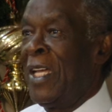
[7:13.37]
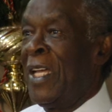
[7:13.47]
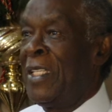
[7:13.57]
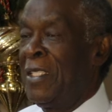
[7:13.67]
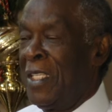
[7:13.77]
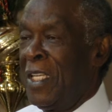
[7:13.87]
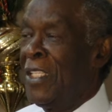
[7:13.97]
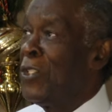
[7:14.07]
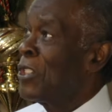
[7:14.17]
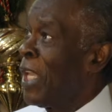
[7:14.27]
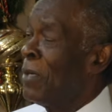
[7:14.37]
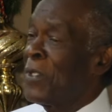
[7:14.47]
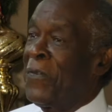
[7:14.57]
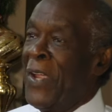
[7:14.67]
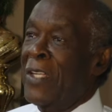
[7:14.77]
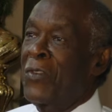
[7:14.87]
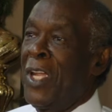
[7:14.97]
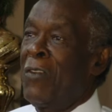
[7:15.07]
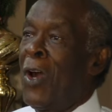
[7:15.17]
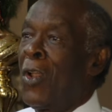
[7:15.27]
And you set up the
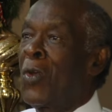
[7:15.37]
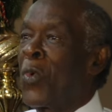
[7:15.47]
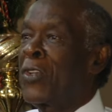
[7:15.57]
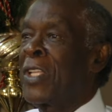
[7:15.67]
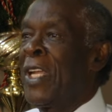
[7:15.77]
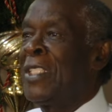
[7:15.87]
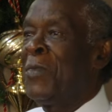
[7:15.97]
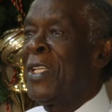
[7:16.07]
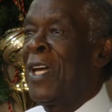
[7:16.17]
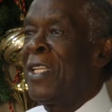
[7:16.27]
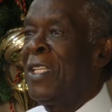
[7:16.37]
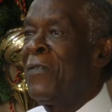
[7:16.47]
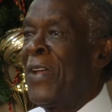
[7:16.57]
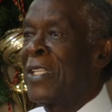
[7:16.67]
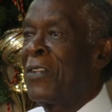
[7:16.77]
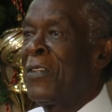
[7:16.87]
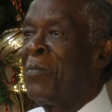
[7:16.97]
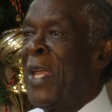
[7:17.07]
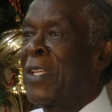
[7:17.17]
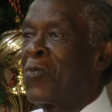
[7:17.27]
factory. All the work that had to be done in the factory
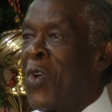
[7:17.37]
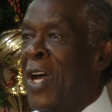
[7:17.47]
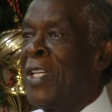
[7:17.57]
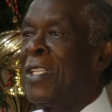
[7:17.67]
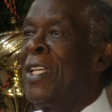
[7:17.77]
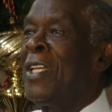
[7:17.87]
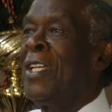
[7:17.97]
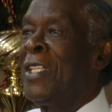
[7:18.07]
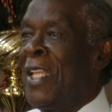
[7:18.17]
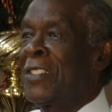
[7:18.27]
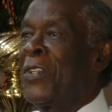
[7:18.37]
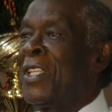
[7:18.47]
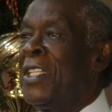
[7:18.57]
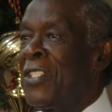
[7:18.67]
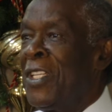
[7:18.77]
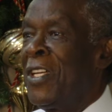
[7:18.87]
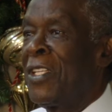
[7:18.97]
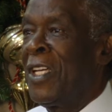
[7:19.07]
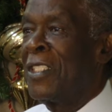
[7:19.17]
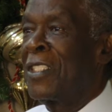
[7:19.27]
to make it run, that's what the
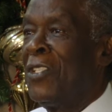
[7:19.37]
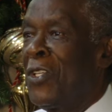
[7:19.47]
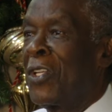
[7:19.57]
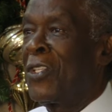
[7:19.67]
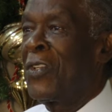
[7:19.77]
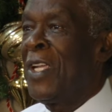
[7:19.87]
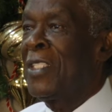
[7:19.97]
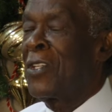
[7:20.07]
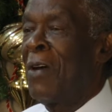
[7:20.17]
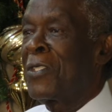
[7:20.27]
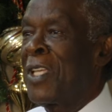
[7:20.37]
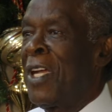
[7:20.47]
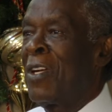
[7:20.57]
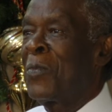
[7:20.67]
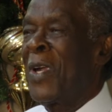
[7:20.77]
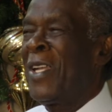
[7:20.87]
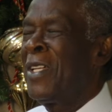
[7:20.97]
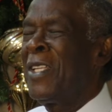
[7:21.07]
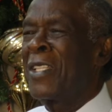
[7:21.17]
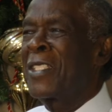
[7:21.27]
engineer does, and you're going to do that. So I was there
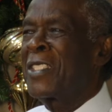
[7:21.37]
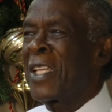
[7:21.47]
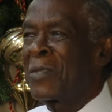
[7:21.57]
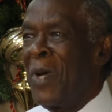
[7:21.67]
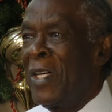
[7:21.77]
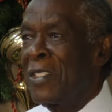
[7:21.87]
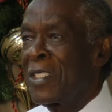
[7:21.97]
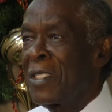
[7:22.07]
probably another 6 months.